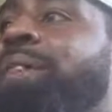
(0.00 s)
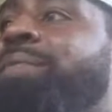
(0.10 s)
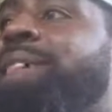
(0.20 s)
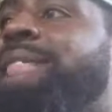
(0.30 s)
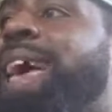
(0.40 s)
of
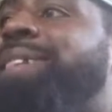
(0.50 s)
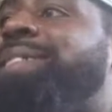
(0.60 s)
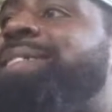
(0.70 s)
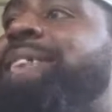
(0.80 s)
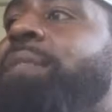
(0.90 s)
the
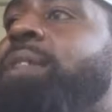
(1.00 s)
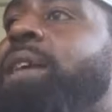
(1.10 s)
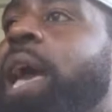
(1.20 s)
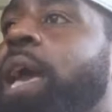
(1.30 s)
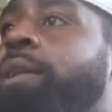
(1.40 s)
last 7
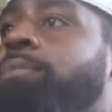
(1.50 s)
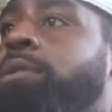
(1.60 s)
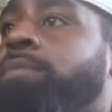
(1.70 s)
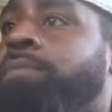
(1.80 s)
games.